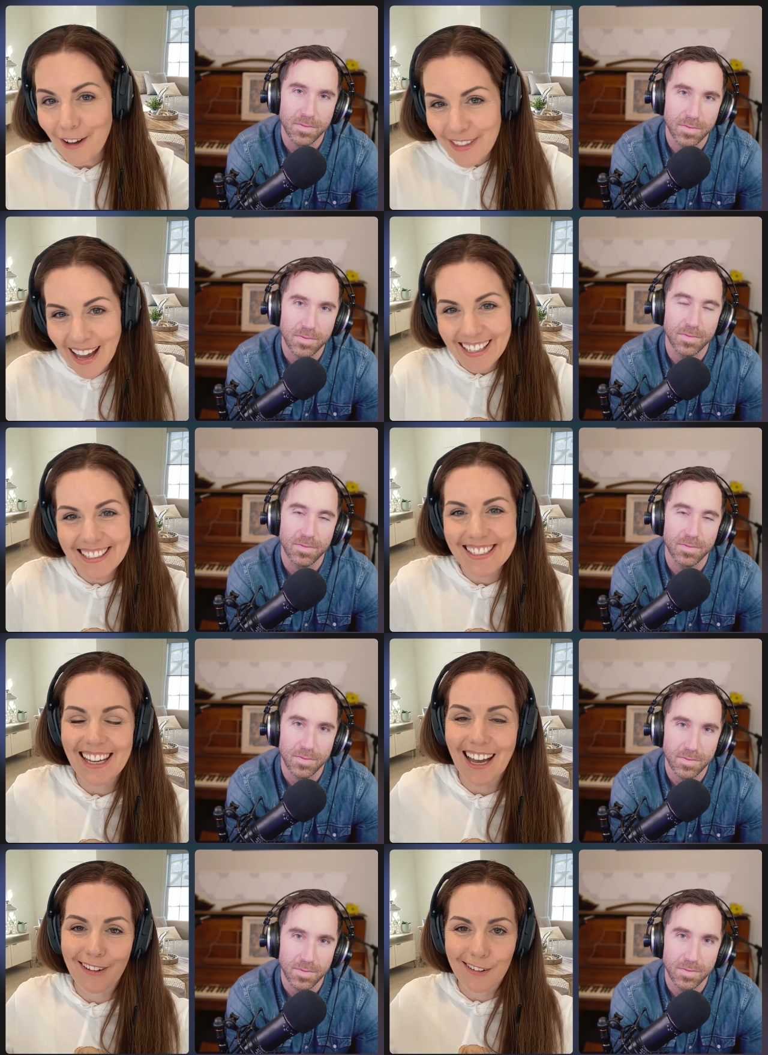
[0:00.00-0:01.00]
Speaker 1: off that
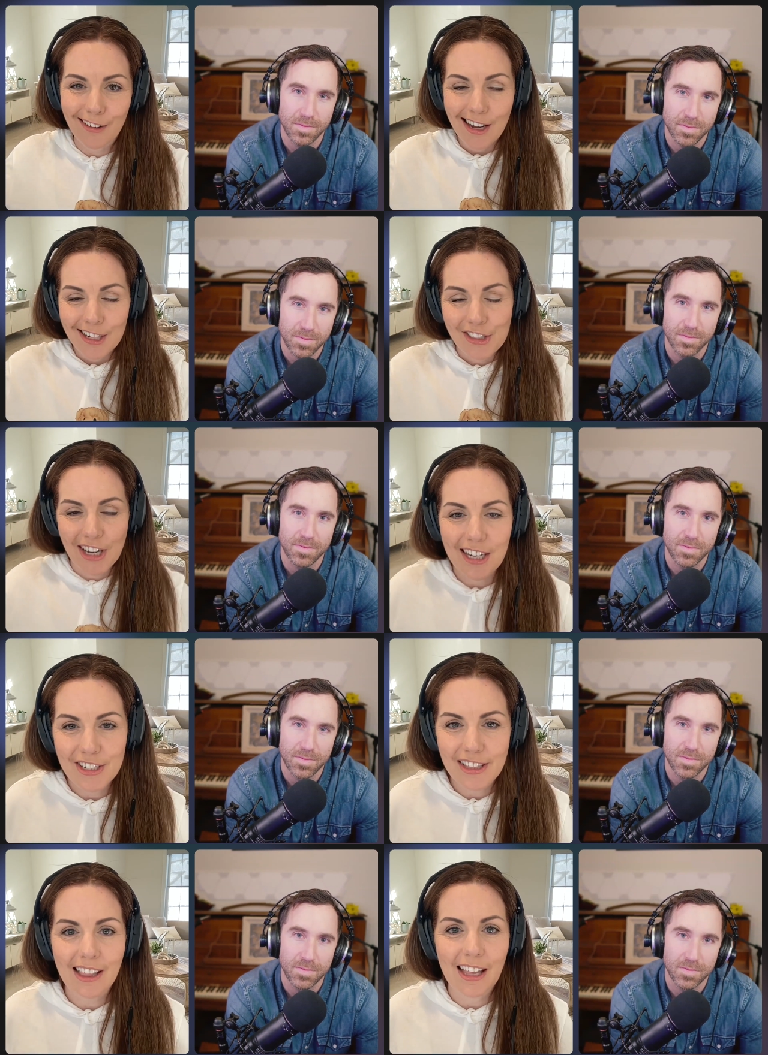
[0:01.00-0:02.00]
kitchen counter,
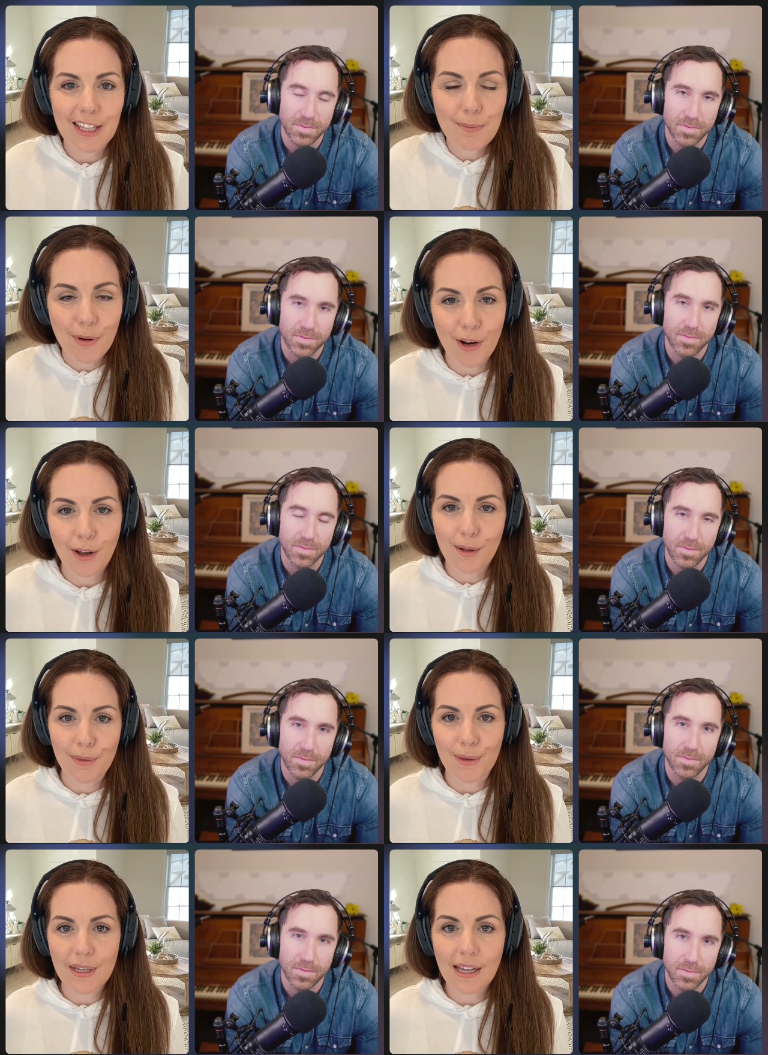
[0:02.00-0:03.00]
changing the lights, putting
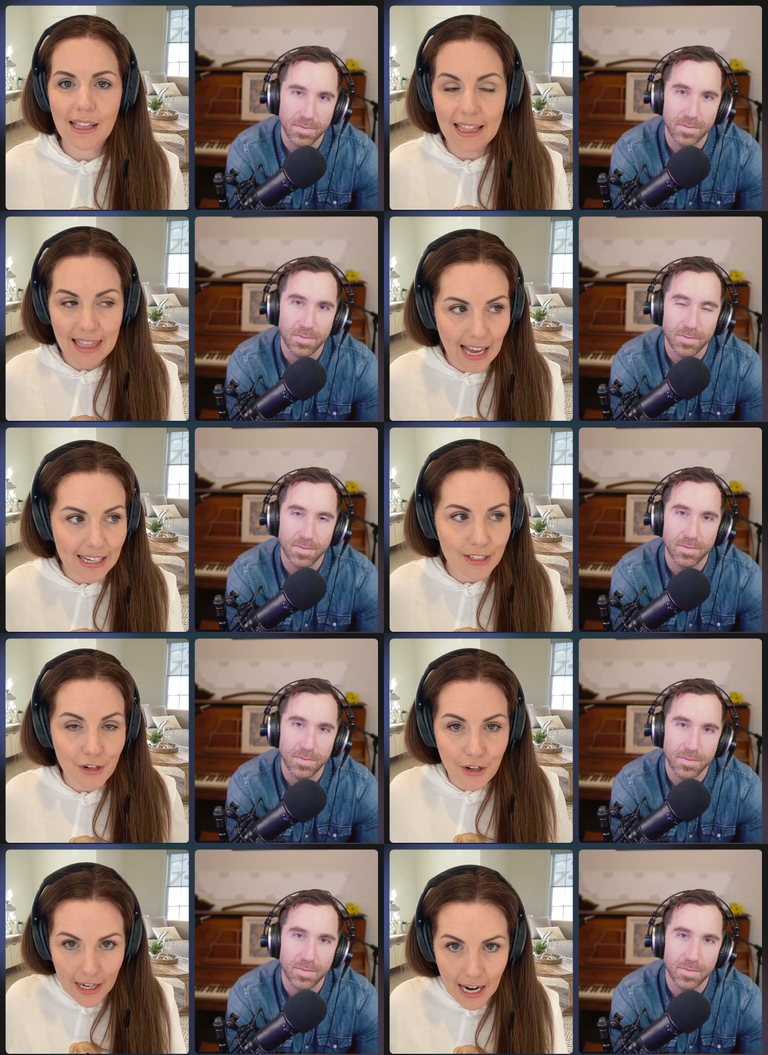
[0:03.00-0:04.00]
on music, like that is
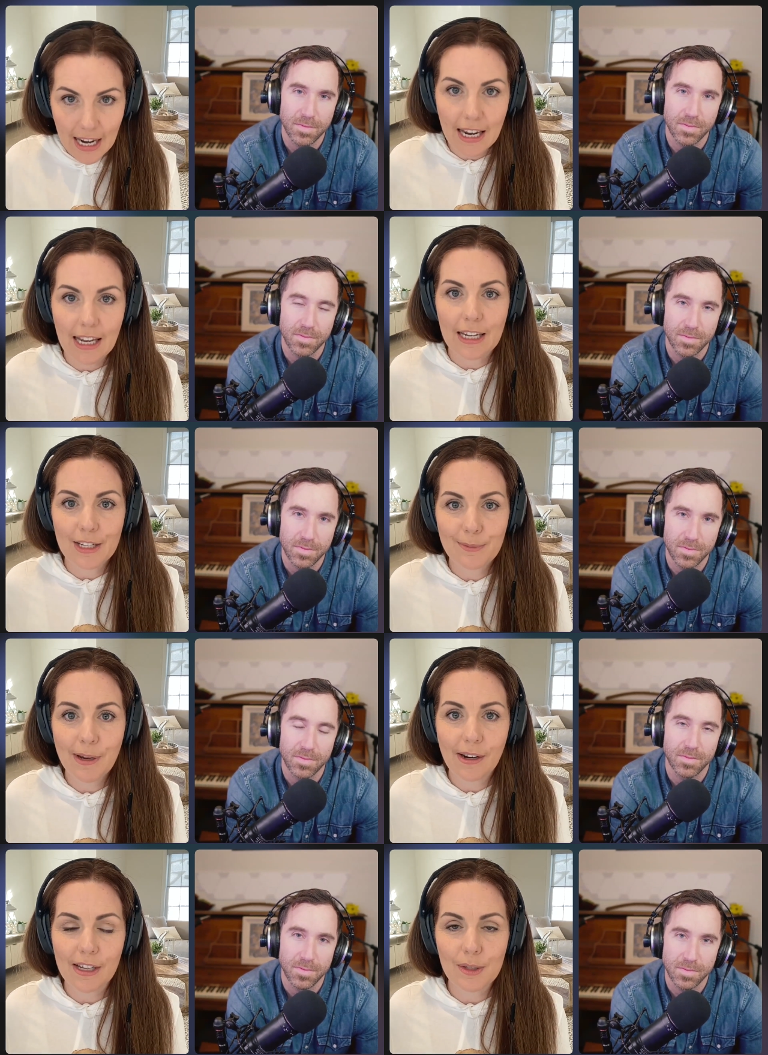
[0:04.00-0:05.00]
creating an
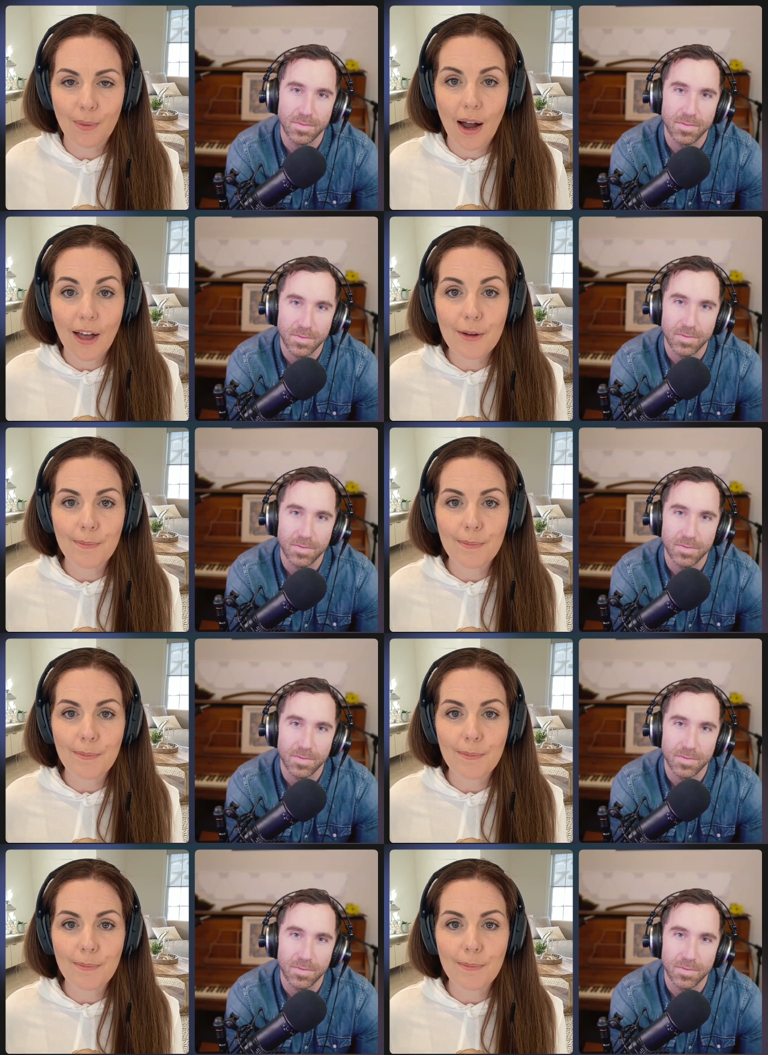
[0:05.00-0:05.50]
experience where other